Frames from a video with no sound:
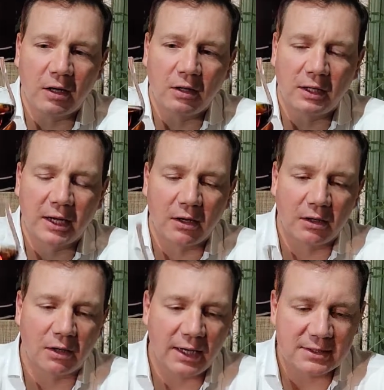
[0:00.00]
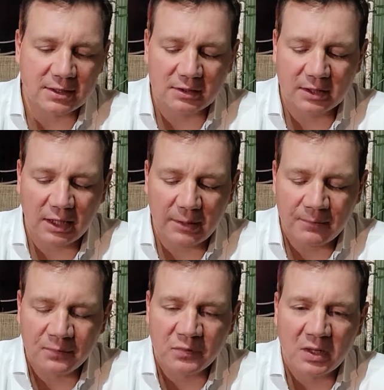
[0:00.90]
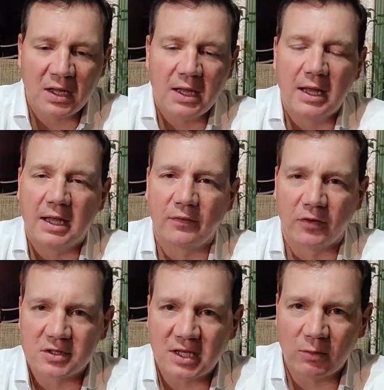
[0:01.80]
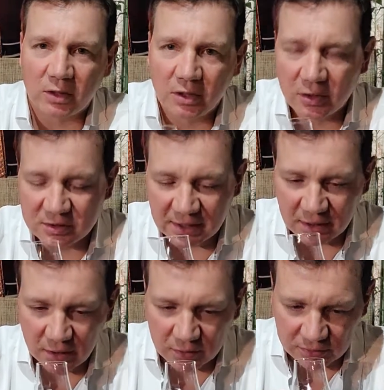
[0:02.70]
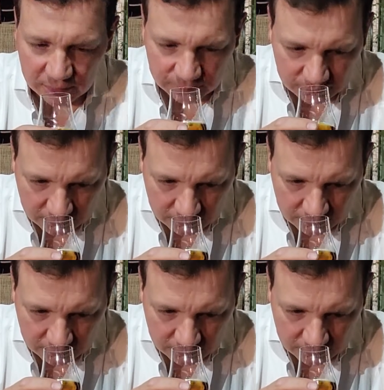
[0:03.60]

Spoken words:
our Glencairn glass here tonight. And the first thing we're going to do is take a nose.